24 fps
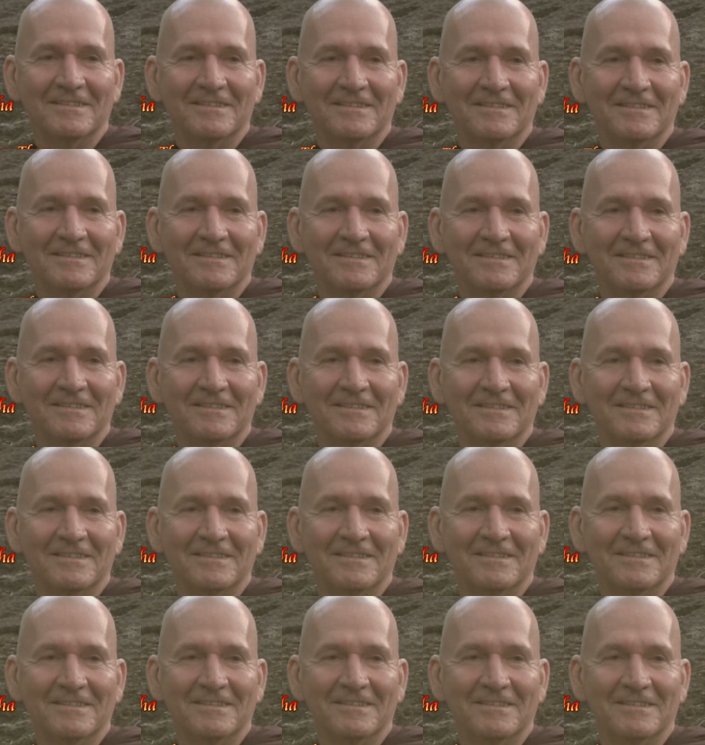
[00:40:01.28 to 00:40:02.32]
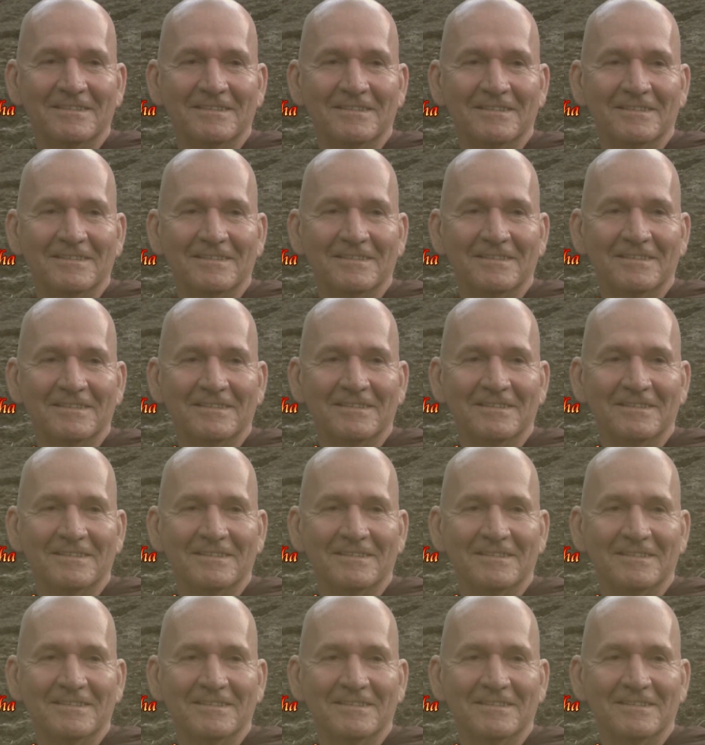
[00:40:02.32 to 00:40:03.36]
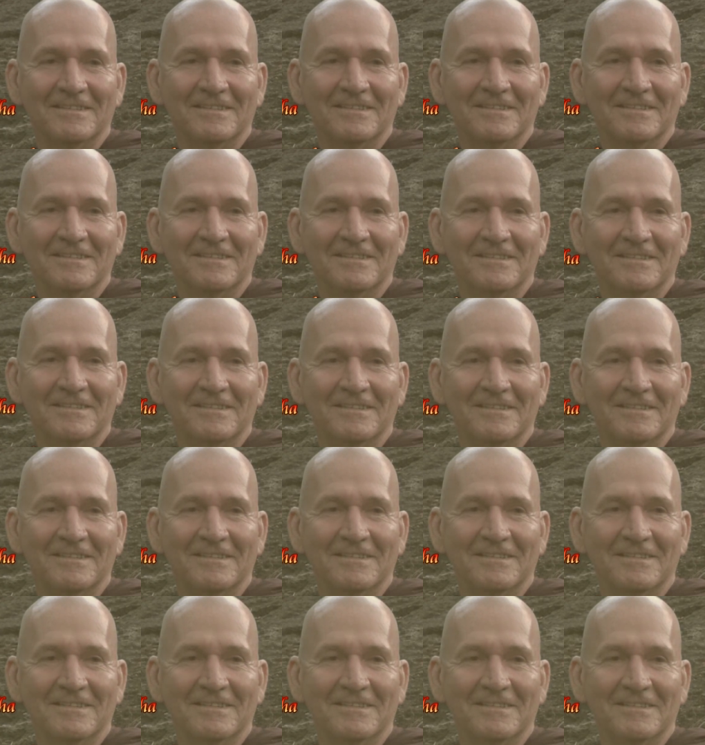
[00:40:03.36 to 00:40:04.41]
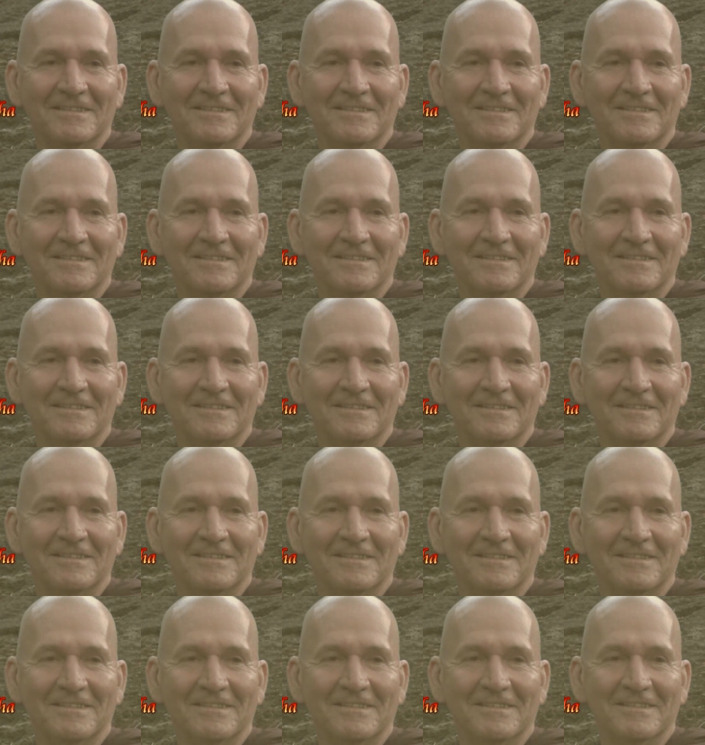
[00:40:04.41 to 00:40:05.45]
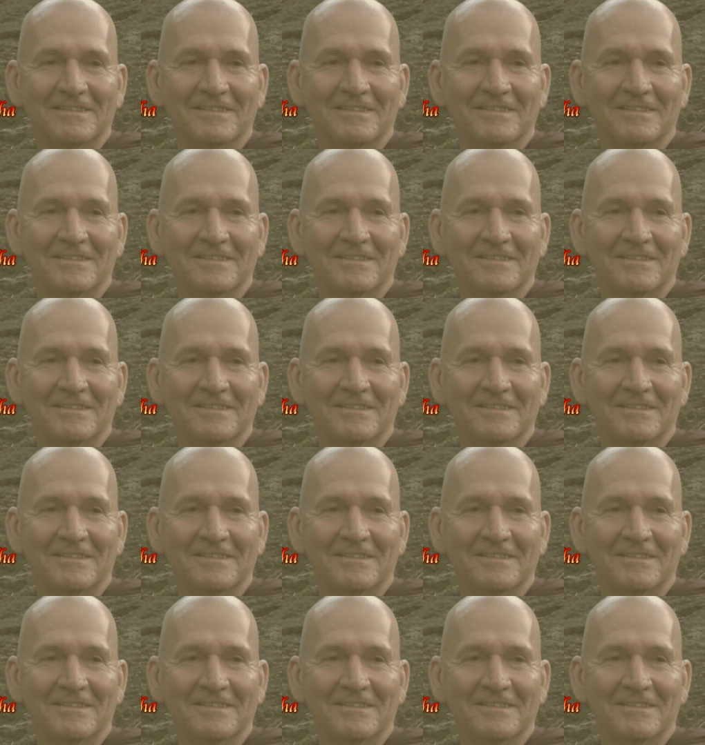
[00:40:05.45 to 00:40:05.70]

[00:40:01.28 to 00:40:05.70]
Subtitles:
Nothing is said.